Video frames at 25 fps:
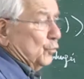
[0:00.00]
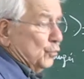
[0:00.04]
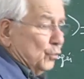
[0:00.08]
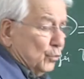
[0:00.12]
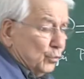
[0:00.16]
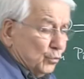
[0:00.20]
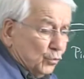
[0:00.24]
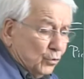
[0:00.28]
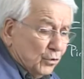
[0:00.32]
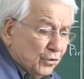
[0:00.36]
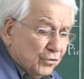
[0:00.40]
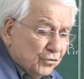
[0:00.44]
due
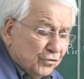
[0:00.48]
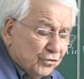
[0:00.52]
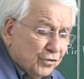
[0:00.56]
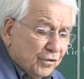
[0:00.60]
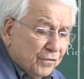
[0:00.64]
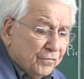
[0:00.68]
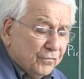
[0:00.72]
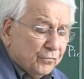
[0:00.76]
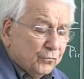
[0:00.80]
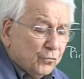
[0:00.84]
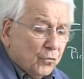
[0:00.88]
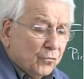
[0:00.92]
to the
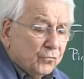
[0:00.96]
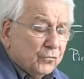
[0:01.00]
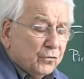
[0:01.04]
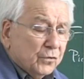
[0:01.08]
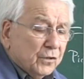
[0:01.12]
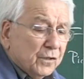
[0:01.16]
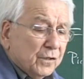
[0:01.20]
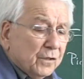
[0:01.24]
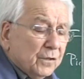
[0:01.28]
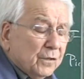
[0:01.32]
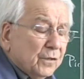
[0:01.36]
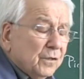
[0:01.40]
shift of
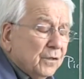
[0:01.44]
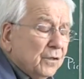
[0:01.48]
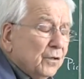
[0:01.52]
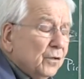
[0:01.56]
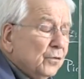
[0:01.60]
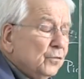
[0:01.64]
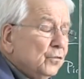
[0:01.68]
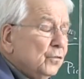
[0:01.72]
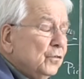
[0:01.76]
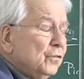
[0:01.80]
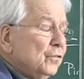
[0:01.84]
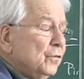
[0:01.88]
the
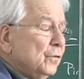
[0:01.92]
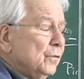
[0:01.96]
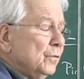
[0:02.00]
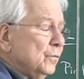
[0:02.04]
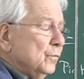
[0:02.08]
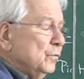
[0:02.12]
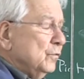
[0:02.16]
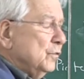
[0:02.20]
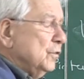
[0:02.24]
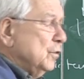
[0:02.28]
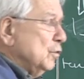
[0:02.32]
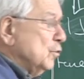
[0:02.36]

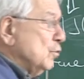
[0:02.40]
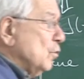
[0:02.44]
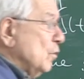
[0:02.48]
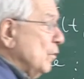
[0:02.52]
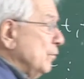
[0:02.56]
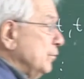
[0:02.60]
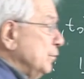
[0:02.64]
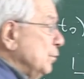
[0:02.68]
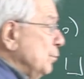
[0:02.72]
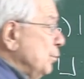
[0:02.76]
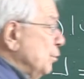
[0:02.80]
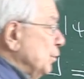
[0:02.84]
zero
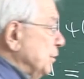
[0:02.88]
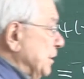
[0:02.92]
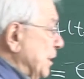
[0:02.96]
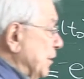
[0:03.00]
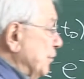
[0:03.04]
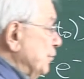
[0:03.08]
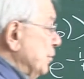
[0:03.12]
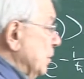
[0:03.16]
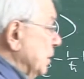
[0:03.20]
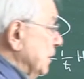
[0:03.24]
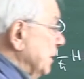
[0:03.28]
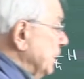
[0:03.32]
of the
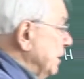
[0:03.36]
potential